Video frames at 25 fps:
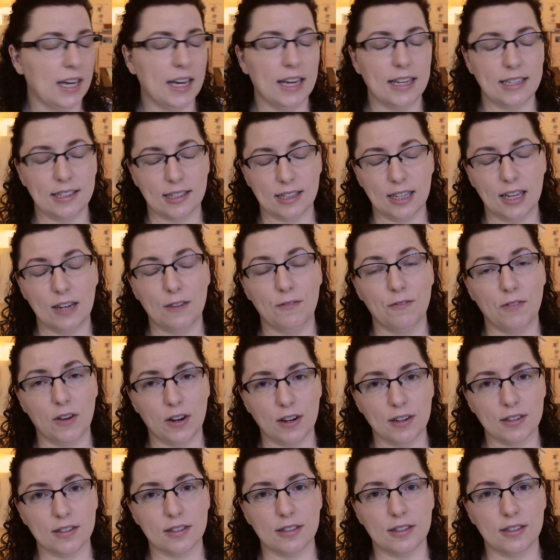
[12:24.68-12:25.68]
It's the
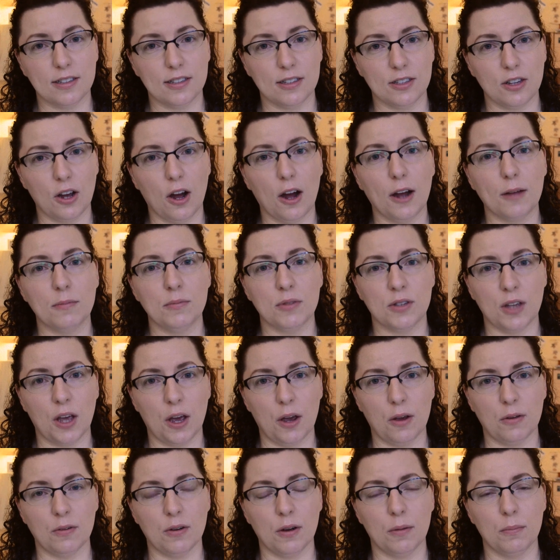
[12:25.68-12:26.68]
Advanced Time
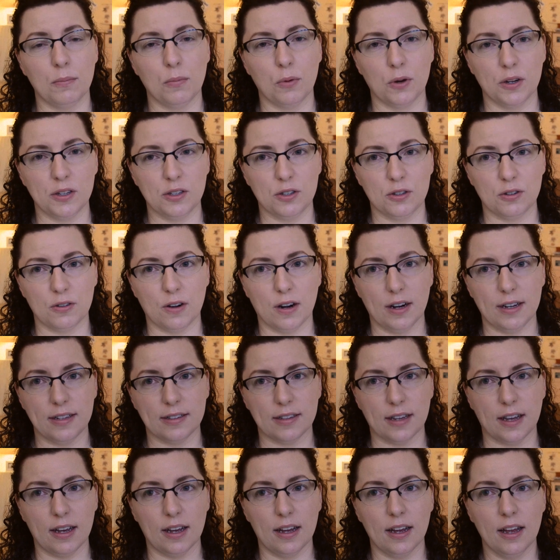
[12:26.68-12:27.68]
Zone
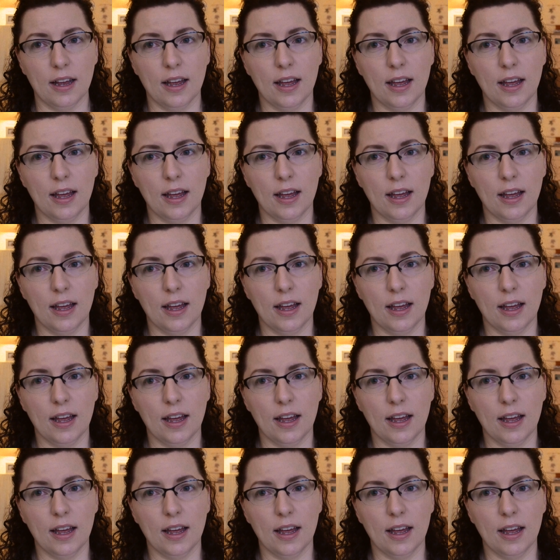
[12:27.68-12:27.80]
Moisturiser.